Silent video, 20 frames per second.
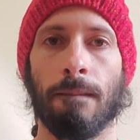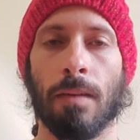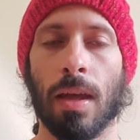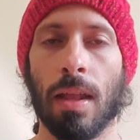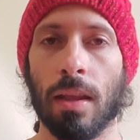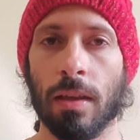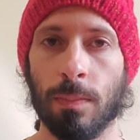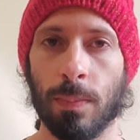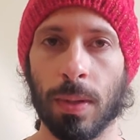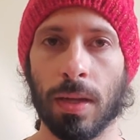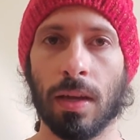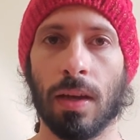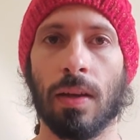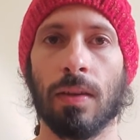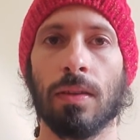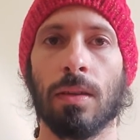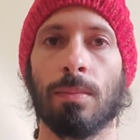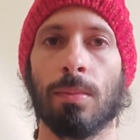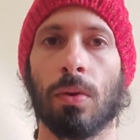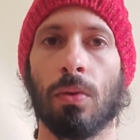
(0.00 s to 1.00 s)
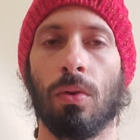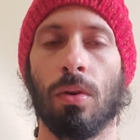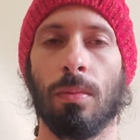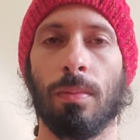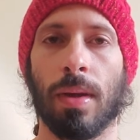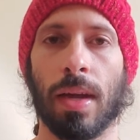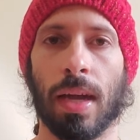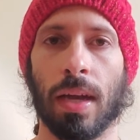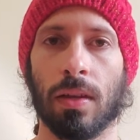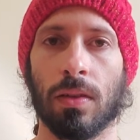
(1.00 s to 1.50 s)
And it's because I'm going
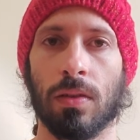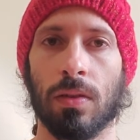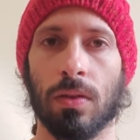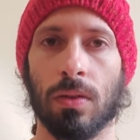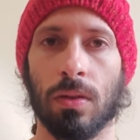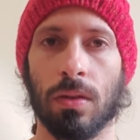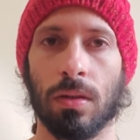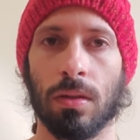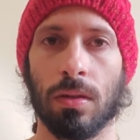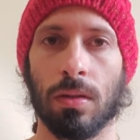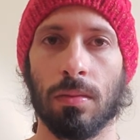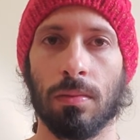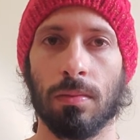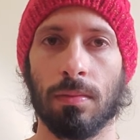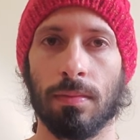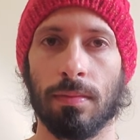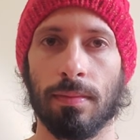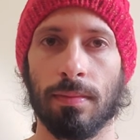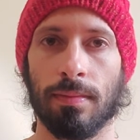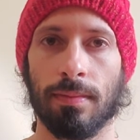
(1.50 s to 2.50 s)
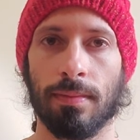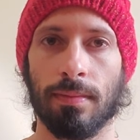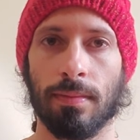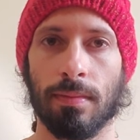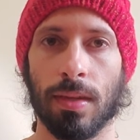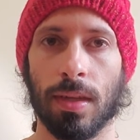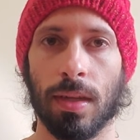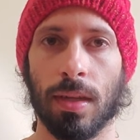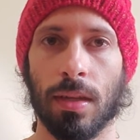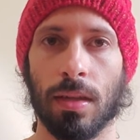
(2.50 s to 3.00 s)
back soon.
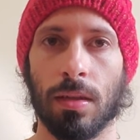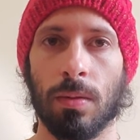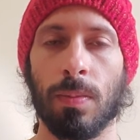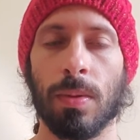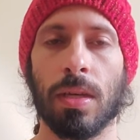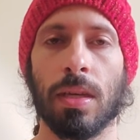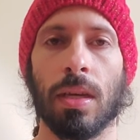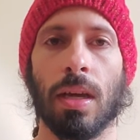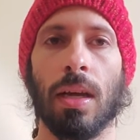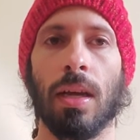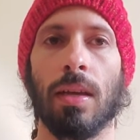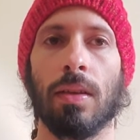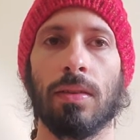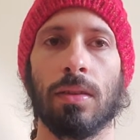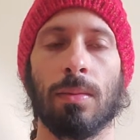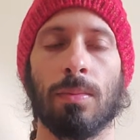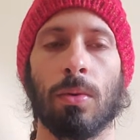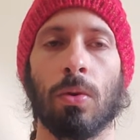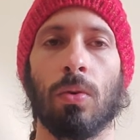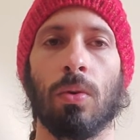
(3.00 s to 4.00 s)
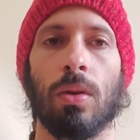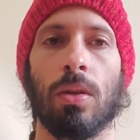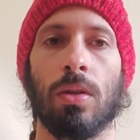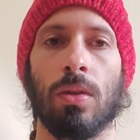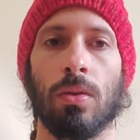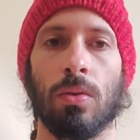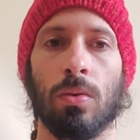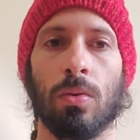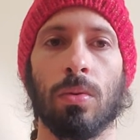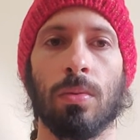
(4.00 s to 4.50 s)
It's because I'm going
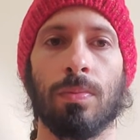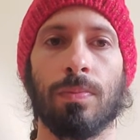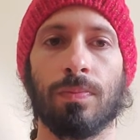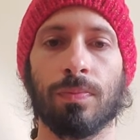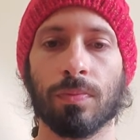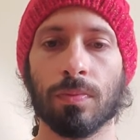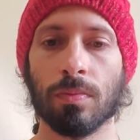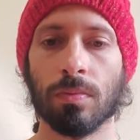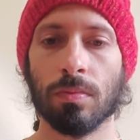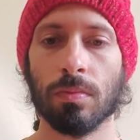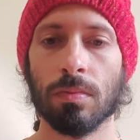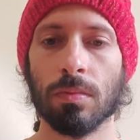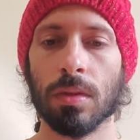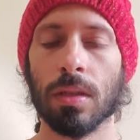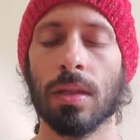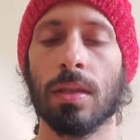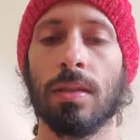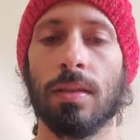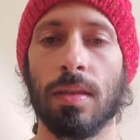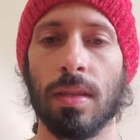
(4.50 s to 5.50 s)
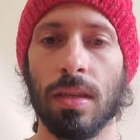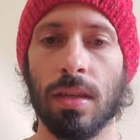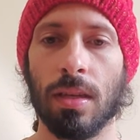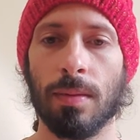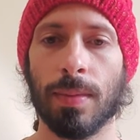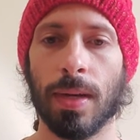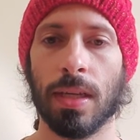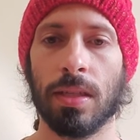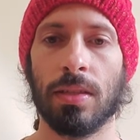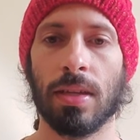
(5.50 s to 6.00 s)
to see
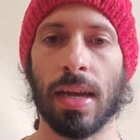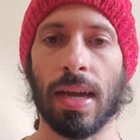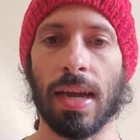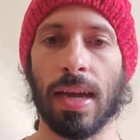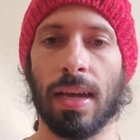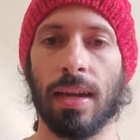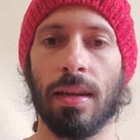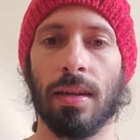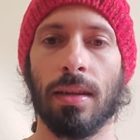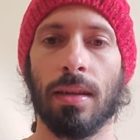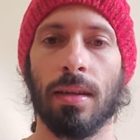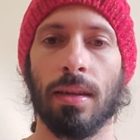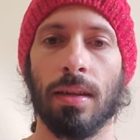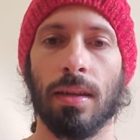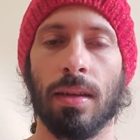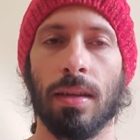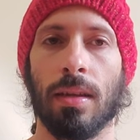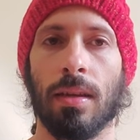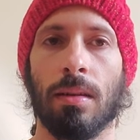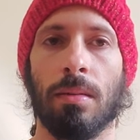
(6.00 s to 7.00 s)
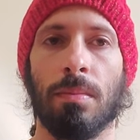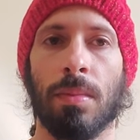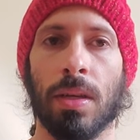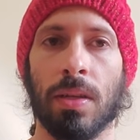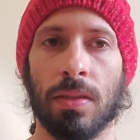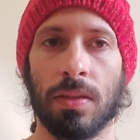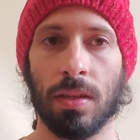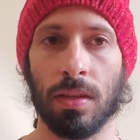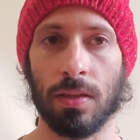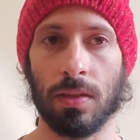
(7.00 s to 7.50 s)
my dad, my
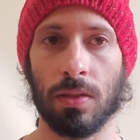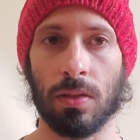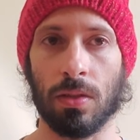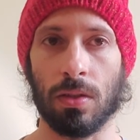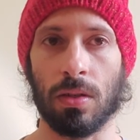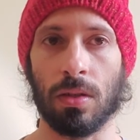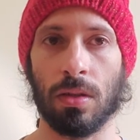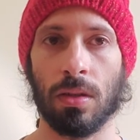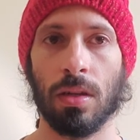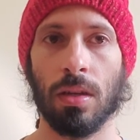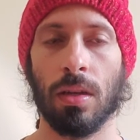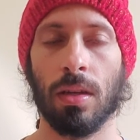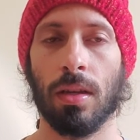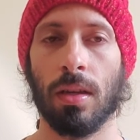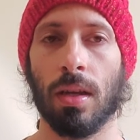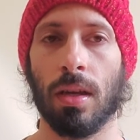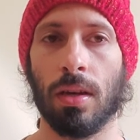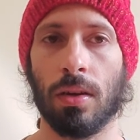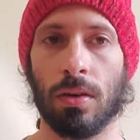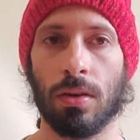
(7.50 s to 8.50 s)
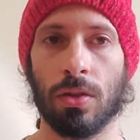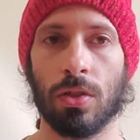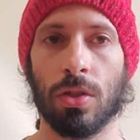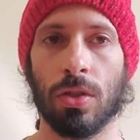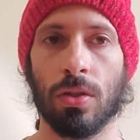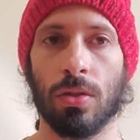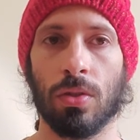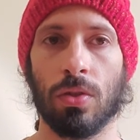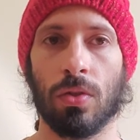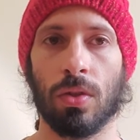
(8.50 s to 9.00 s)
sister, and her
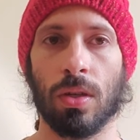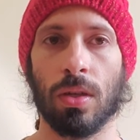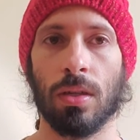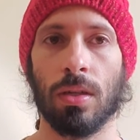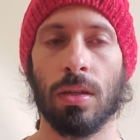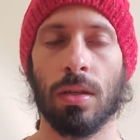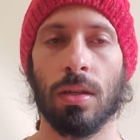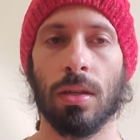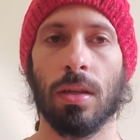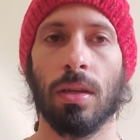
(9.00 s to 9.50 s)
children.